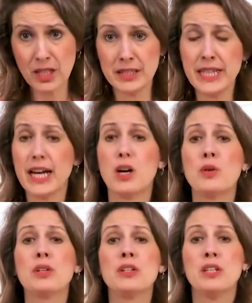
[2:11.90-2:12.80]
Now,
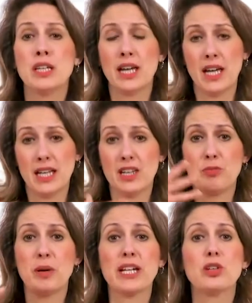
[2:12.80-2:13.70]

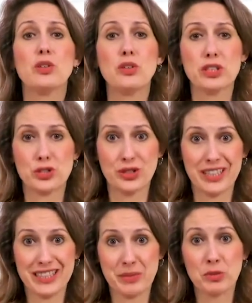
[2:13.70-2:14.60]
if my goal is trying
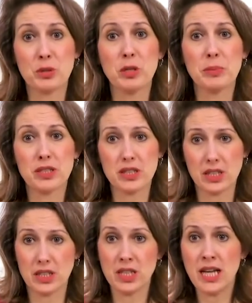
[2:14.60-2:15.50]
to get more
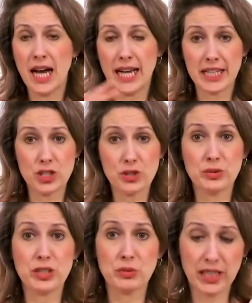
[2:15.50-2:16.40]
mobility, I can do
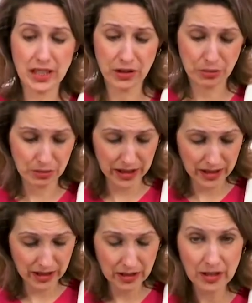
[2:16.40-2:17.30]
a grade
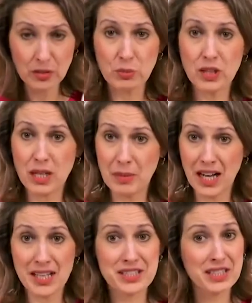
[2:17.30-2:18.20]
three where I'm
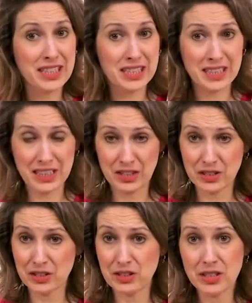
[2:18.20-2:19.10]
oscillating
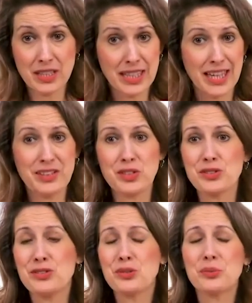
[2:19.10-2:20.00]
here and there's
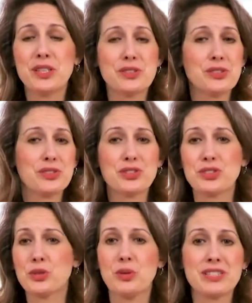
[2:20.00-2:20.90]
no research to
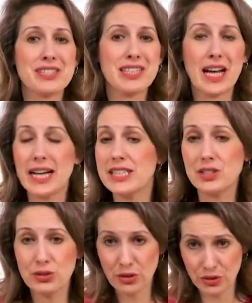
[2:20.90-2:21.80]
show what's the
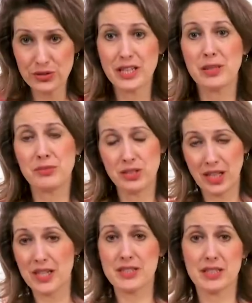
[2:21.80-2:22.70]
ideal hold time for an
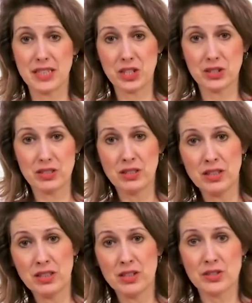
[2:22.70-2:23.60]
oscillation.
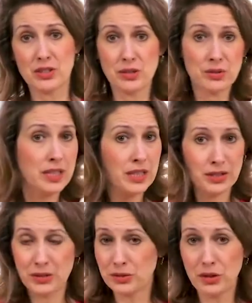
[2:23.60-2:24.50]
So,
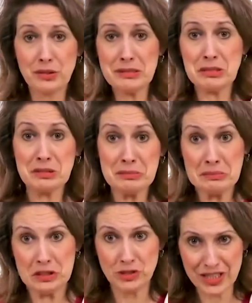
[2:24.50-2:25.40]
you know, go
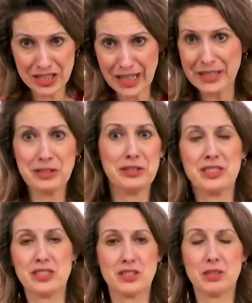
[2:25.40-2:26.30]
until you get tired,
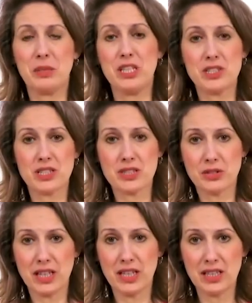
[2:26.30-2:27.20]
until the patient says,
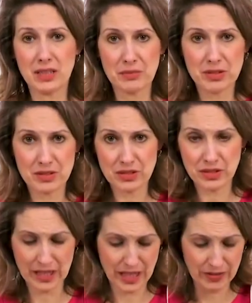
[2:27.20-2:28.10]
okay, I'm
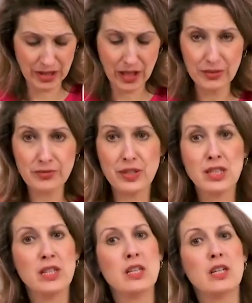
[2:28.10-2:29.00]
starting to have enough.
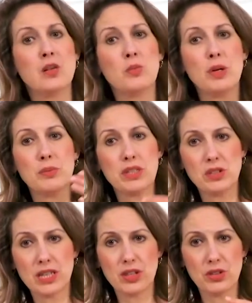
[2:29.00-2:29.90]
When we
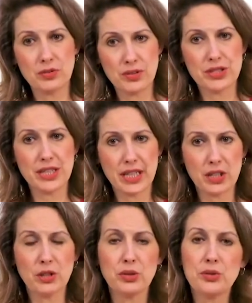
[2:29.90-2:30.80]
look at though for
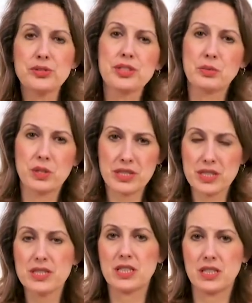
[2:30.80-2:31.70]
static holds, there was a
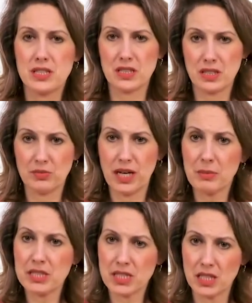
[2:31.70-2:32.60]
study done on
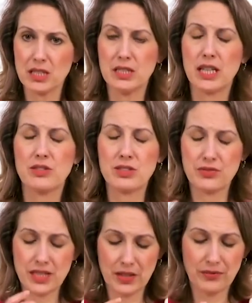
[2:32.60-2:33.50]
rabbit tendon that,
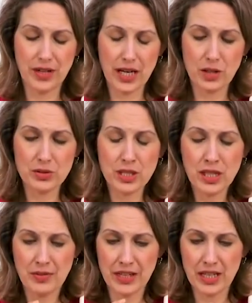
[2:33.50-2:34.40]
that found
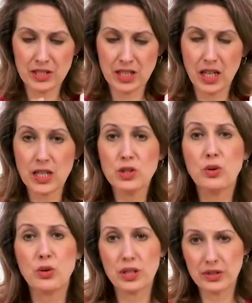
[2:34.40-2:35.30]
that to
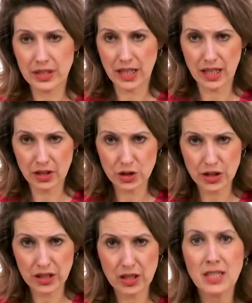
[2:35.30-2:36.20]
uncoil the
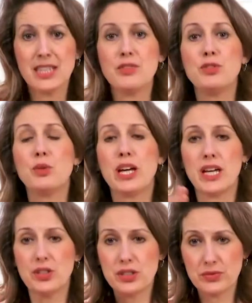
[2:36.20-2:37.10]
collagen, if you
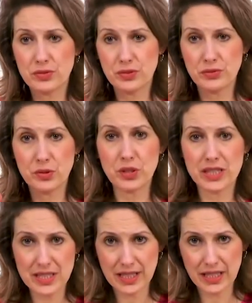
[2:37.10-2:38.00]
held it for 40
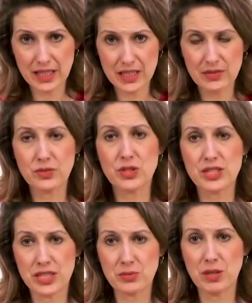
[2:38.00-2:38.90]
seconds for
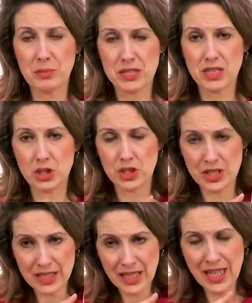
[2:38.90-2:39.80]
six
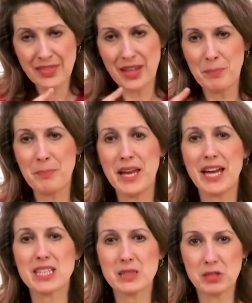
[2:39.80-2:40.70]
repetitions, that
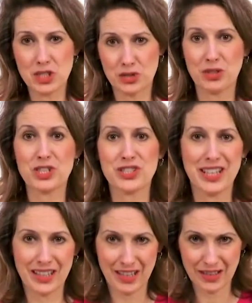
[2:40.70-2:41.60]
maximally stretched
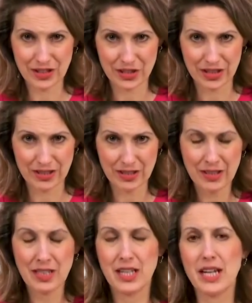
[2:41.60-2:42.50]
that collagen.
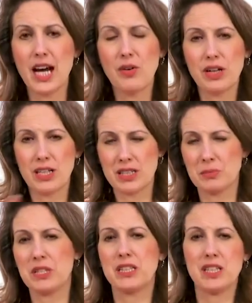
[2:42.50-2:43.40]
And how I
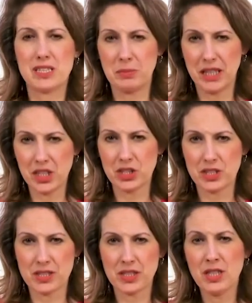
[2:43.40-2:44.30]
explain that to
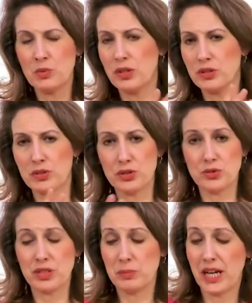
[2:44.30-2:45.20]
patients, whether they're
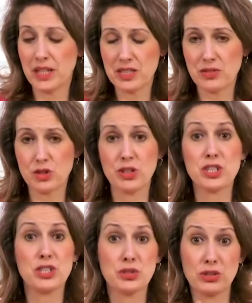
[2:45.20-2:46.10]
doing passive
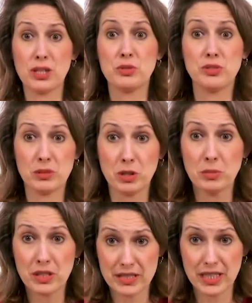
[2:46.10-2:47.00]
stretching or I'm doing a
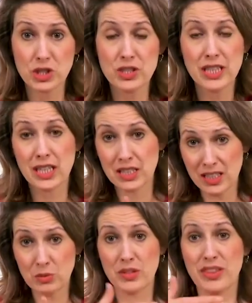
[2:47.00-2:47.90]
mobilization
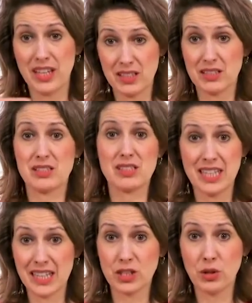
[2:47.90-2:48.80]
technique with that
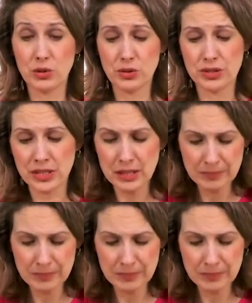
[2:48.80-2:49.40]
static hold,